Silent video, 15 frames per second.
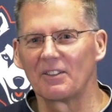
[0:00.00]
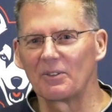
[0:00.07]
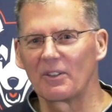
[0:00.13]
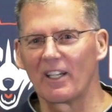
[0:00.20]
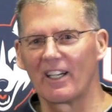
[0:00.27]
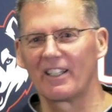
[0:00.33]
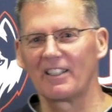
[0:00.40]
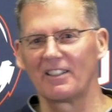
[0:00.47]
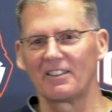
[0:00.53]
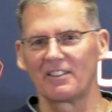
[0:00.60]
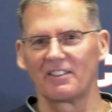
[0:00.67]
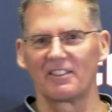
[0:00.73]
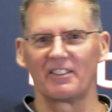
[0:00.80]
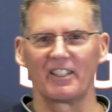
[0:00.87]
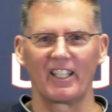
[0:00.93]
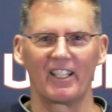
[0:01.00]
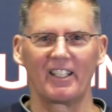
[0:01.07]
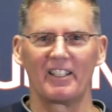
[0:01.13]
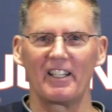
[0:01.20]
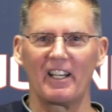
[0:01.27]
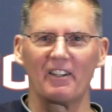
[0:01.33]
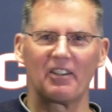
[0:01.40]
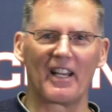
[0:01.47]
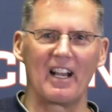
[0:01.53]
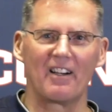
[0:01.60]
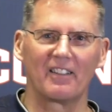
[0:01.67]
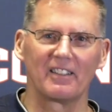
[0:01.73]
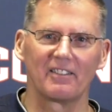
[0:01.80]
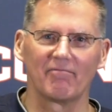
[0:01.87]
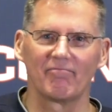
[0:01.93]
okay? And you get in there
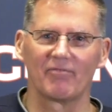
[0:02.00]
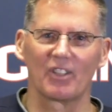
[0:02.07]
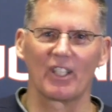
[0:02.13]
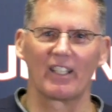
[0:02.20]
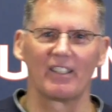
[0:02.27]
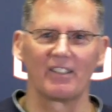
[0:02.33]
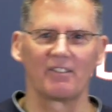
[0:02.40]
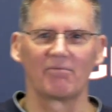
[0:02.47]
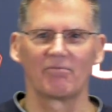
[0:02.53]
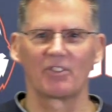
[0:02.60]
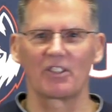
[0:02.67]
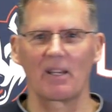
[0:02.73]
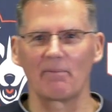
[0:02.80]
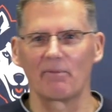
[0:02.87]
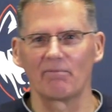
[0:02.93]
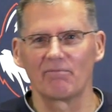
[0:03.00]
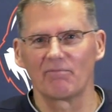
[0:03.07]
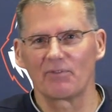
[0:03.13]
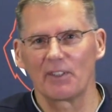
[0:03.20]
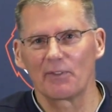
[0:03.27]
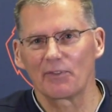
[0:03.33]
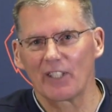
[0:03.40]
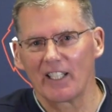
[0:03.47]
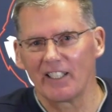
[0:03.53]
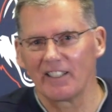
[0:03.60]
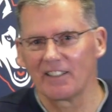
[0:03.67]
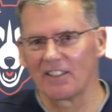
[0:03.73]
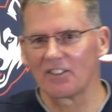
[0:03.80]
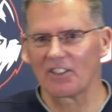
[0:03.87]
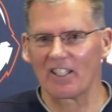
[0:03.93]
now at, say,
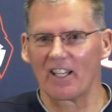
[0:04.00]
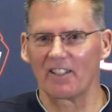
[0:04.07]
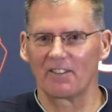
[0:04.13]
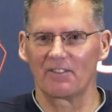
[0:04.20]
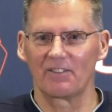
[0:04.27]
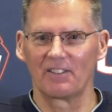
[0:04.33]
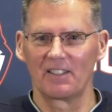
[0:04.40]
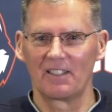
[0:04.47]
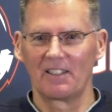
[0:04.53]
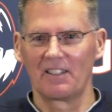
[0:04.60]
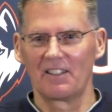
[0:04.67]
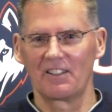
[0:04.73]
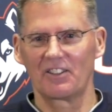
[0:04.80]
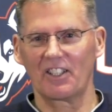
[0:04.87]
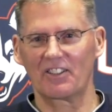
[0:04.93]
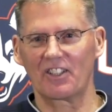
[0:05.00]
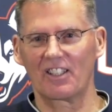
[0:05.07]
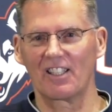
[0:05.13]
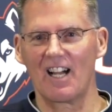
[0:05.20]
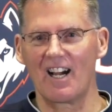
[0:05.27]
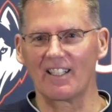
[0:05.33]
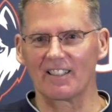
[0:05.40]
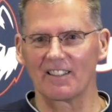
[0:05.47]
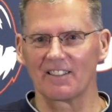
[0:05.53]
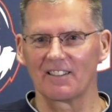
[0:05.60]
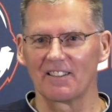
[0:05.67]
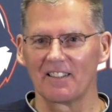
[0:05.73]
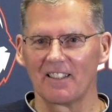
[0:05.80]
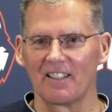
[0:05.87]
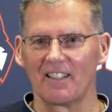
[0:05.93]
7:15 instead of 6 o'clock.
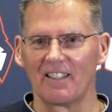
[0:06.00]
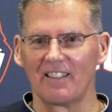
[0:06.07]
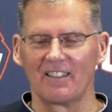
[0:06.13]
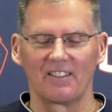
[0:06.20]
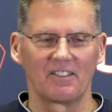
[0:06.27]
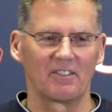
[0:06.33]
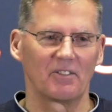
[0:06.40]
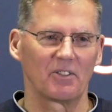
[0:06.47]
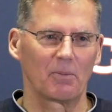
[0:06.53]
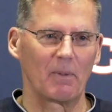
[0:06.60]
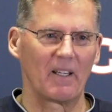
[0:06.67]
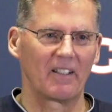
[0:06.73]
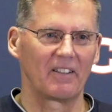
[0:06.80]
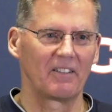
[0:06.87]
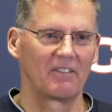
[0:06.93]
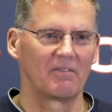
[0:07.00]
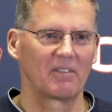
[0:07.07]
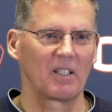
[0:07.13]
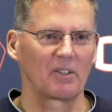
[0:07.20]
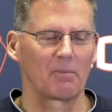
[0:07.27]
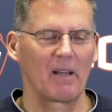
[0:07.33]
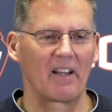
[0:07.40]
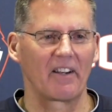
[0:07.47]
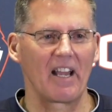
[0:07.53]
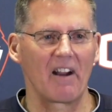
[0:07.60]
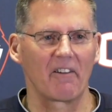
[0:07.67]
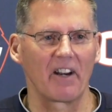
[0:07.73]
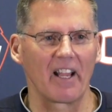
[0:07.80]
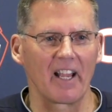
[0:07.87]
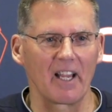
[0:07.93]
I was about an
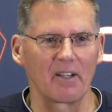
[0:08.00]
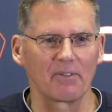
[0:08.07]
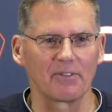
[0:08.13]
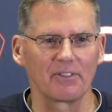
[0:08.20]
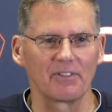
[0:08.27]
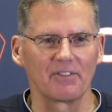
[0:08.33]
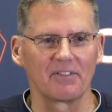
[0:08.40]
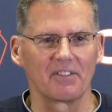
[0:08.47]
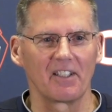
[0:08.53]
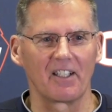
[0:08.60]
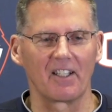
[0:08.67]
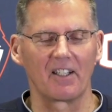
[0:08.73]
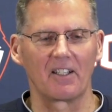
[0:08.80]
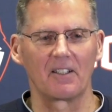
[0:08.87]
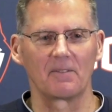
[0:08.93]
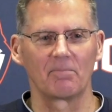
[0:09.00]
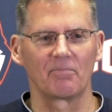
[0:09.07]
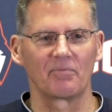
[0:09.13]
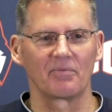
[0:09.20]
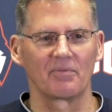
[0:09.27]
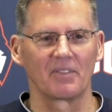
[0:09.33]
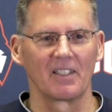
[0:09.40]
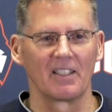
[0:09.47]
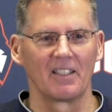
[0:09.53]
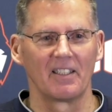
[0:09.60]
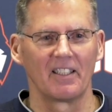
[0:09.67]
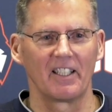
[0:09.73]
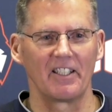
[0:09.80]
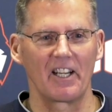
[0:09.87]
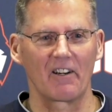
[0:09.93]
hour and a half
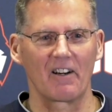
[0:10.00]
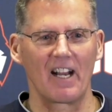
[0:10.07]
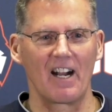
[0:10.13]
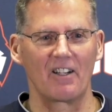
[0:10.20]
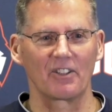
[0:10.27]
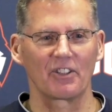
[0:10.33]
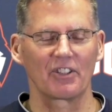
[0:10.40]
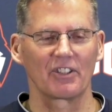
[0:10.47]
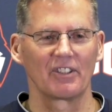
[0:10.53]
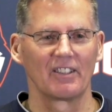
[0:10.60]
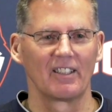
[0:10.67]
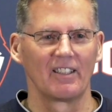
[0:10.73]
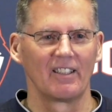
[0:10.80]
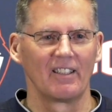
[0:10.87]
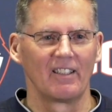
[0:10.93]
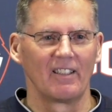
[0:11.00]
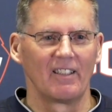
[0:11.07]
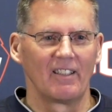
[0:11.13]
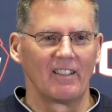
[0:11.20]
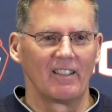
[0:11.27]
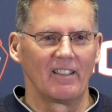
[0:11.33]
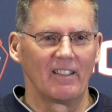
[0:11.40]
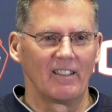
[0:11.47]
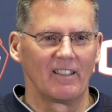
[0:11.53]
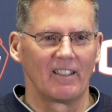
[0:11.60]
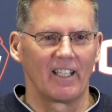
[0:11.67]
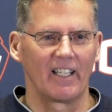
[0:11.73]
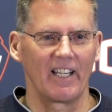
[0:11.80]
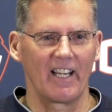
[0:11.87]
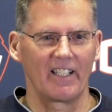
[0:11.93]
in their house.
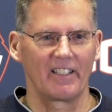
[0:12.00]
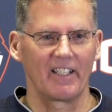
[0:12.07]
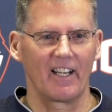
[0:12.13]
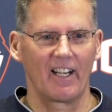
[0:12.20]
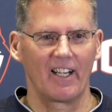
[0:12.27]
And then,